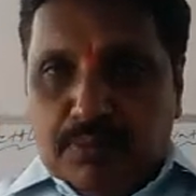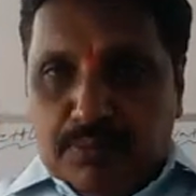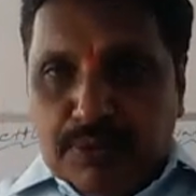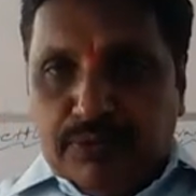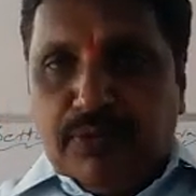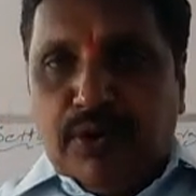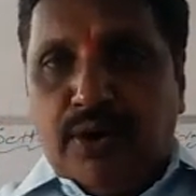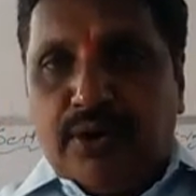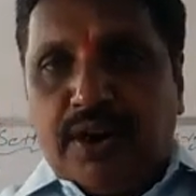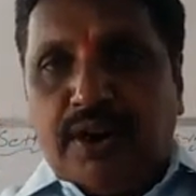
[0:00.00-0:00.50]

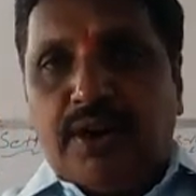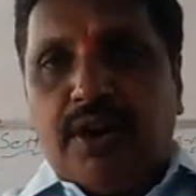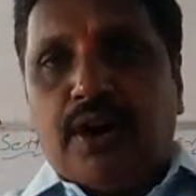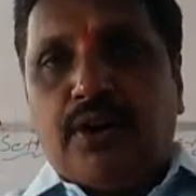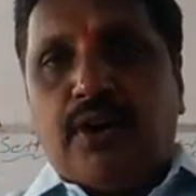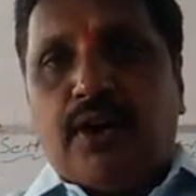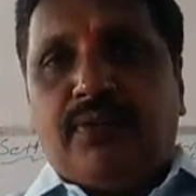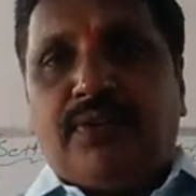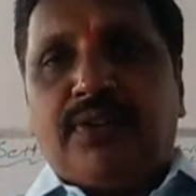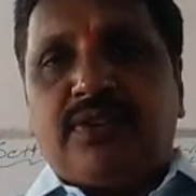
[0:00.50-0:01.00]
before
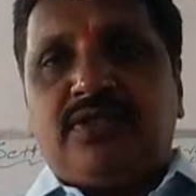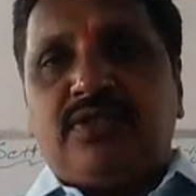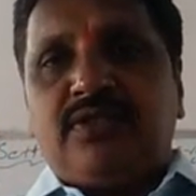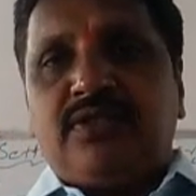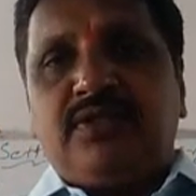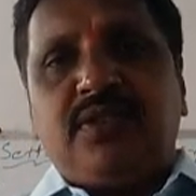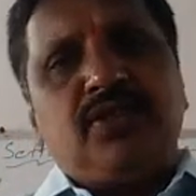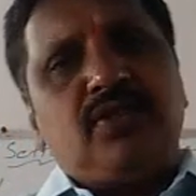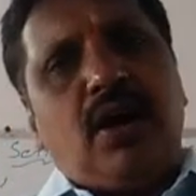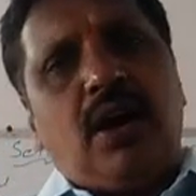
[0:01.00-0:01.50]
Renard office.
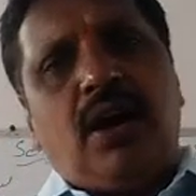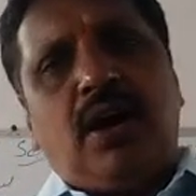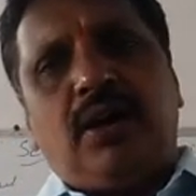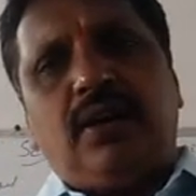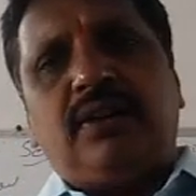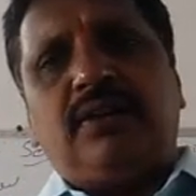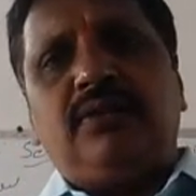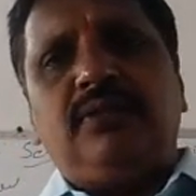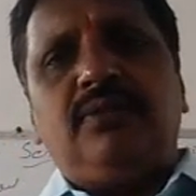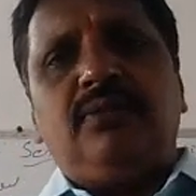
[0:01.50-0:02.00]
These
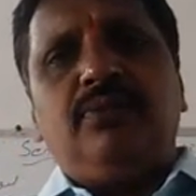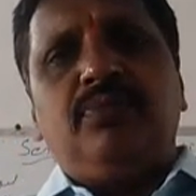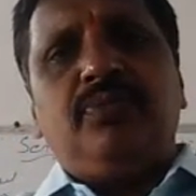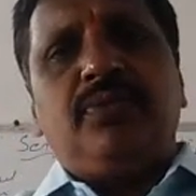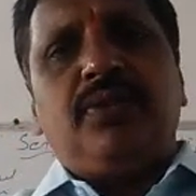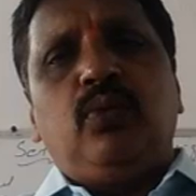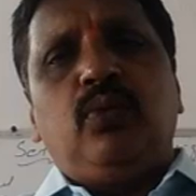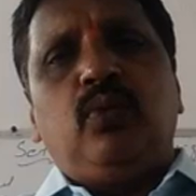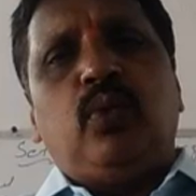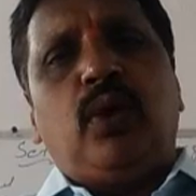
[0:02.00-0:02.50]
all
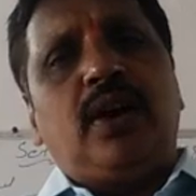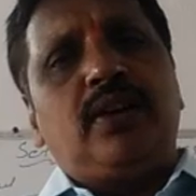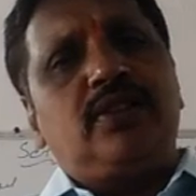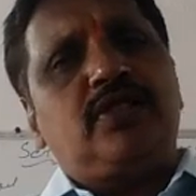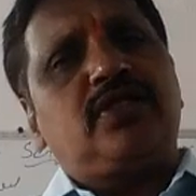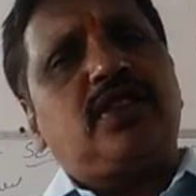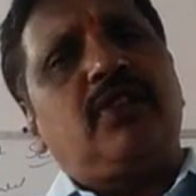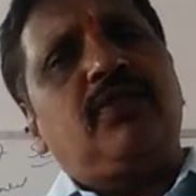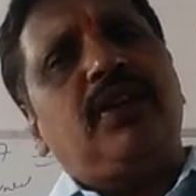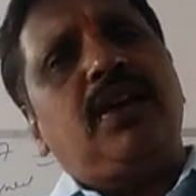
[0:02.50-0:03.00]

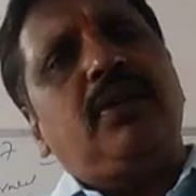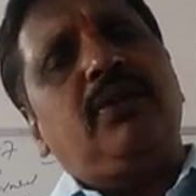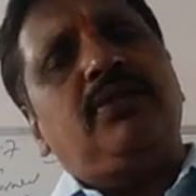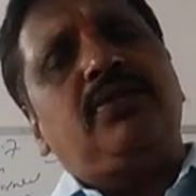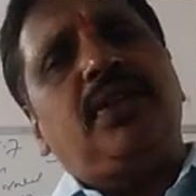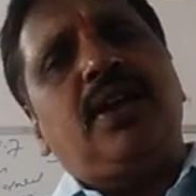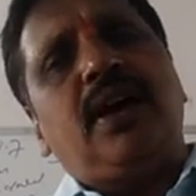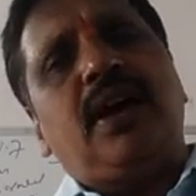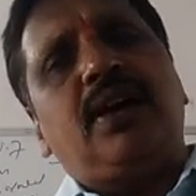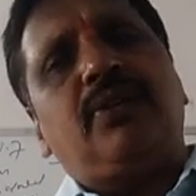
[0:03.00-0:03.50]
once
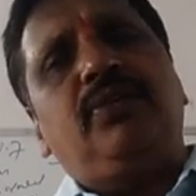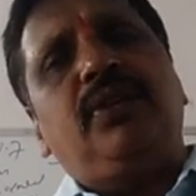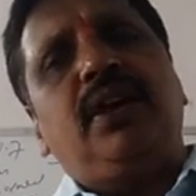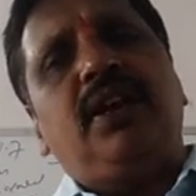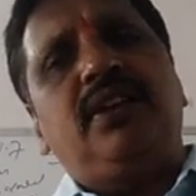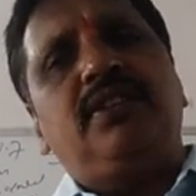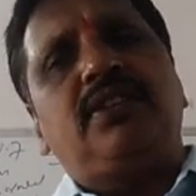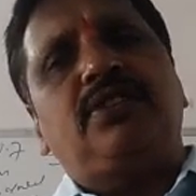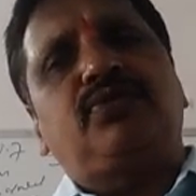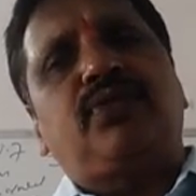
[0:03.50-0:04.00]
away, they are
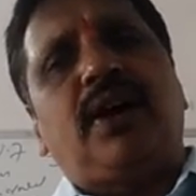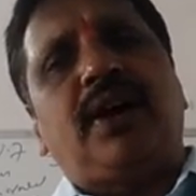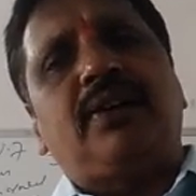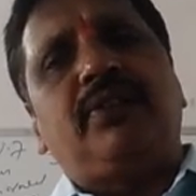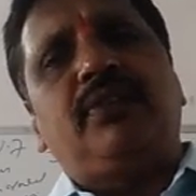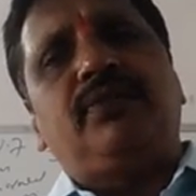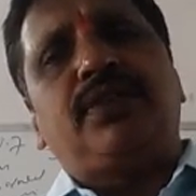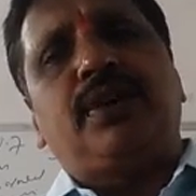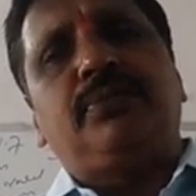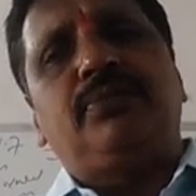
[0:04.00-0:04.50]
villages far
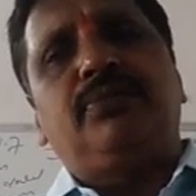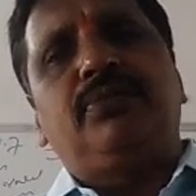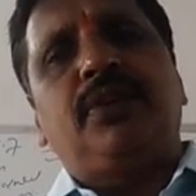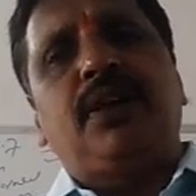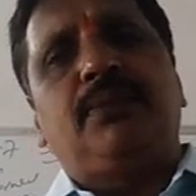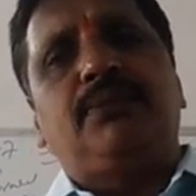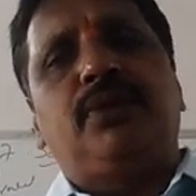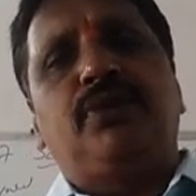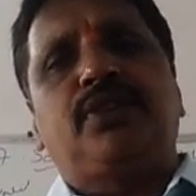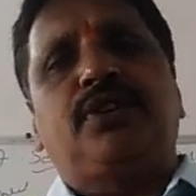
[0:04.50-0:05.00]
away from
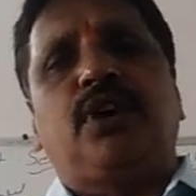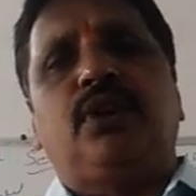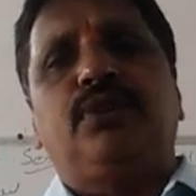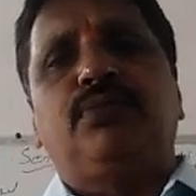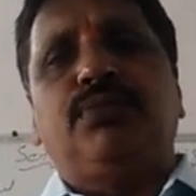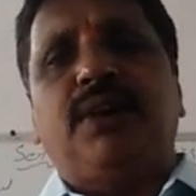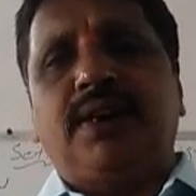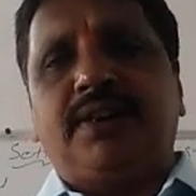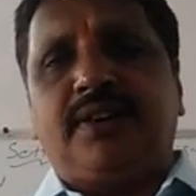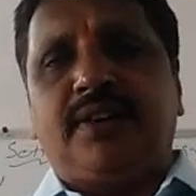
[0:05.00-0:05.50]
Khammam town,
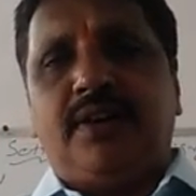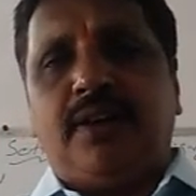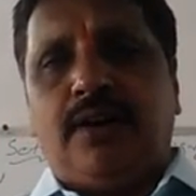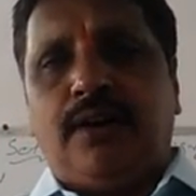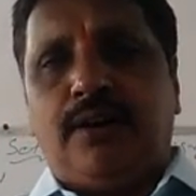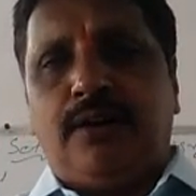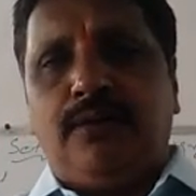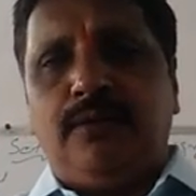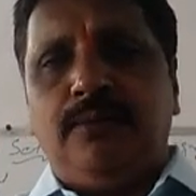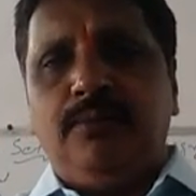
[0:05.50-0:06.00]
but
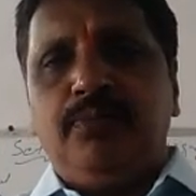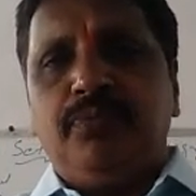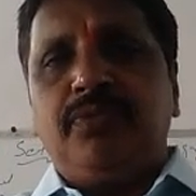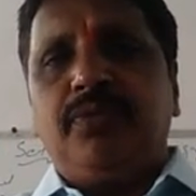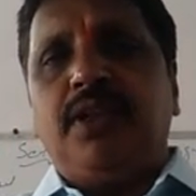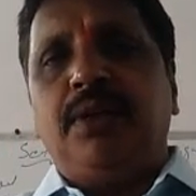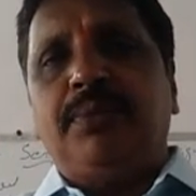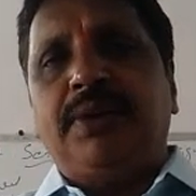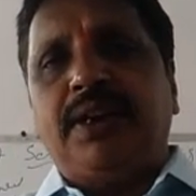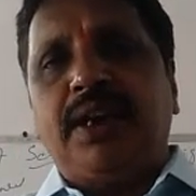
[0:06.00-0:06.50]
now
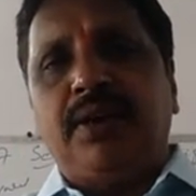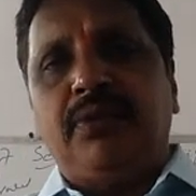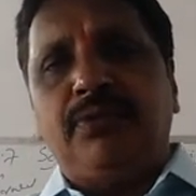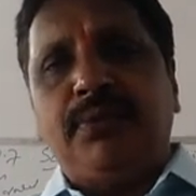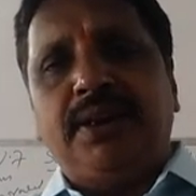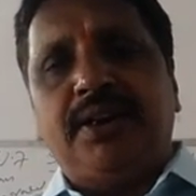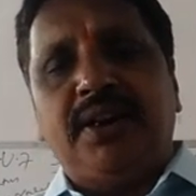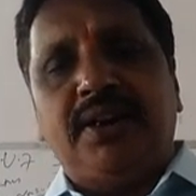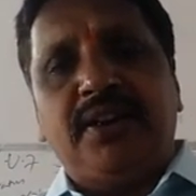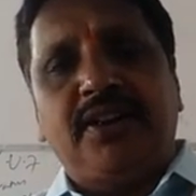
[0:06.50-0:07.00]
they
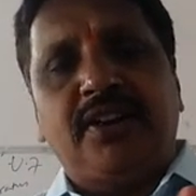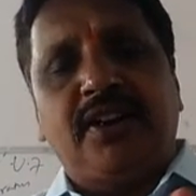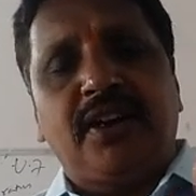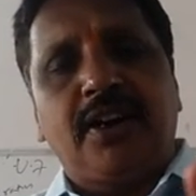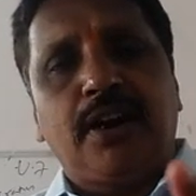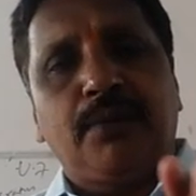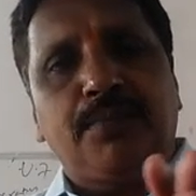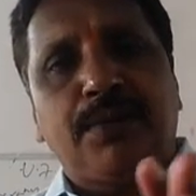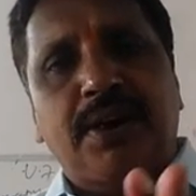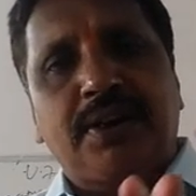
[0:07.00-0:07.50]
became an
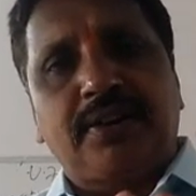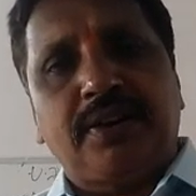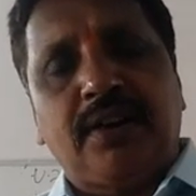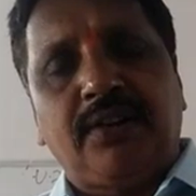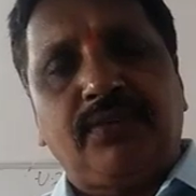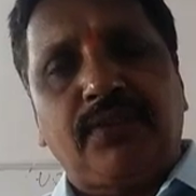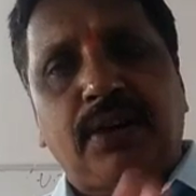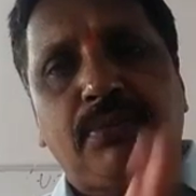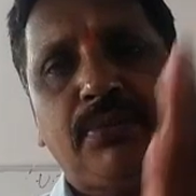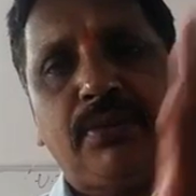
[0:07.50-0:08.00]
integral part
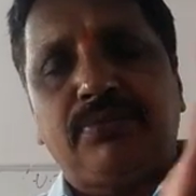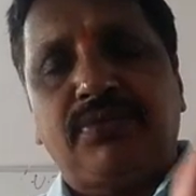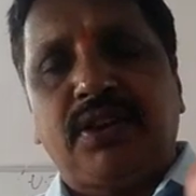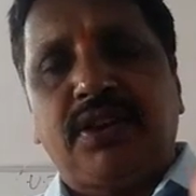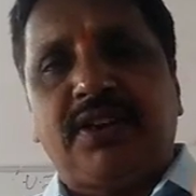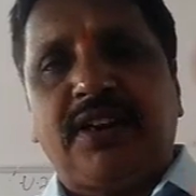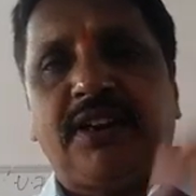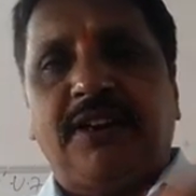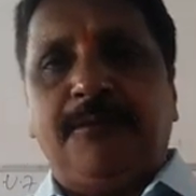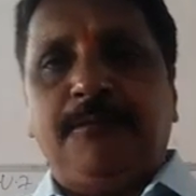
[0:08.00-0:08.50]
of Khammam
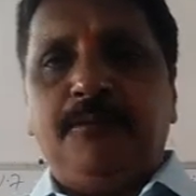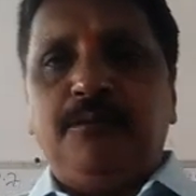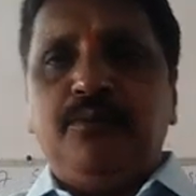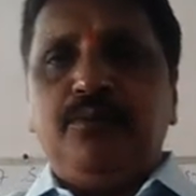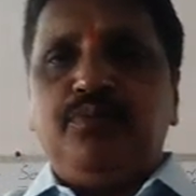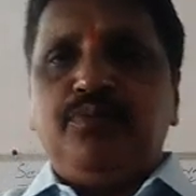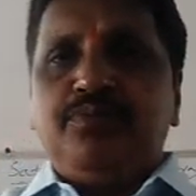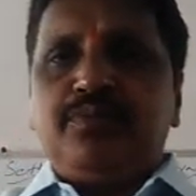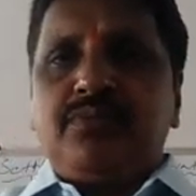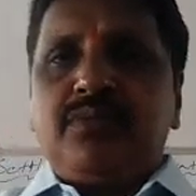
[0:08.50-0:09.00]
city
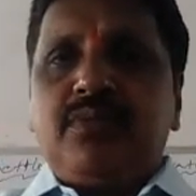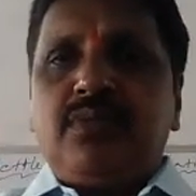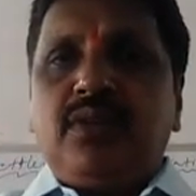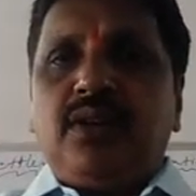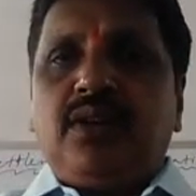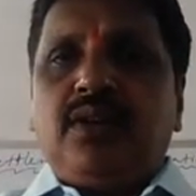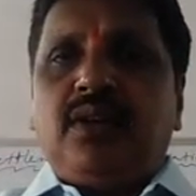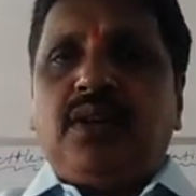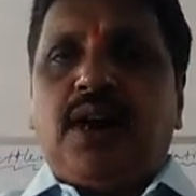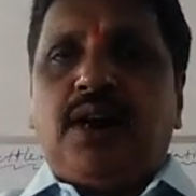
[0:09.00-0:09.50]

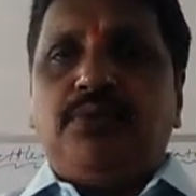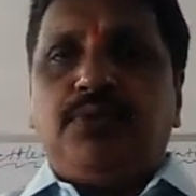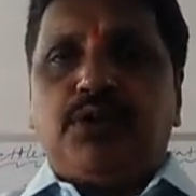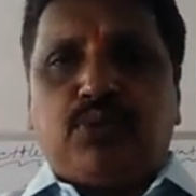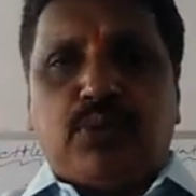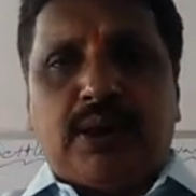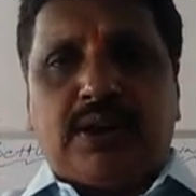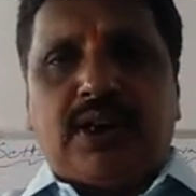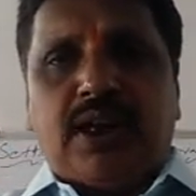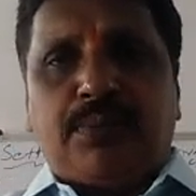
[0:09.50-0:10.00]
and
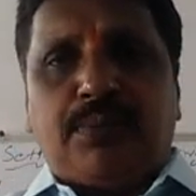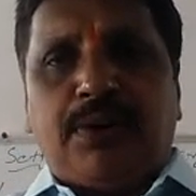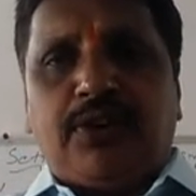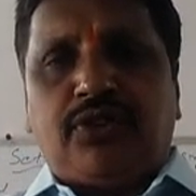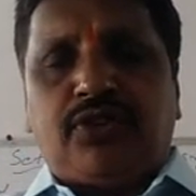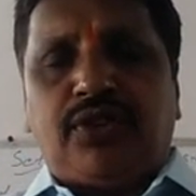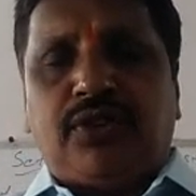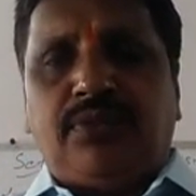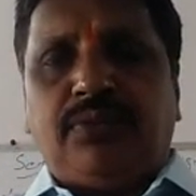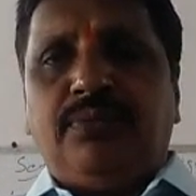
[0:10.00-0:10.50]
municipal
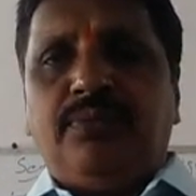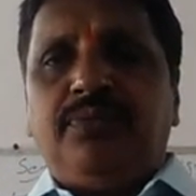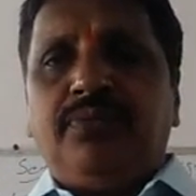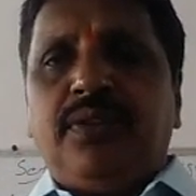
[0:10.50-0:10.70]
corporation.